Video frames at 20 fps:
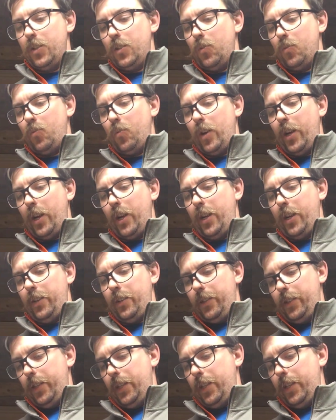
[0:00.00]

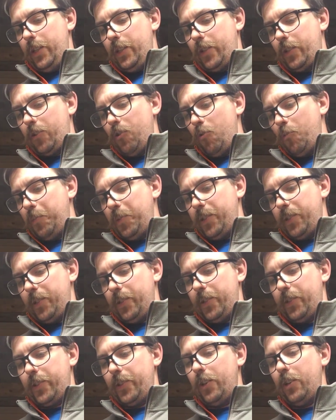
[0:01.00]
when the scope is
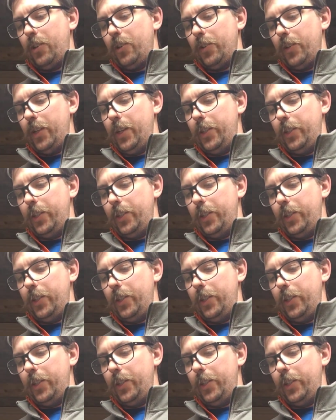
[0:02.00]
installed,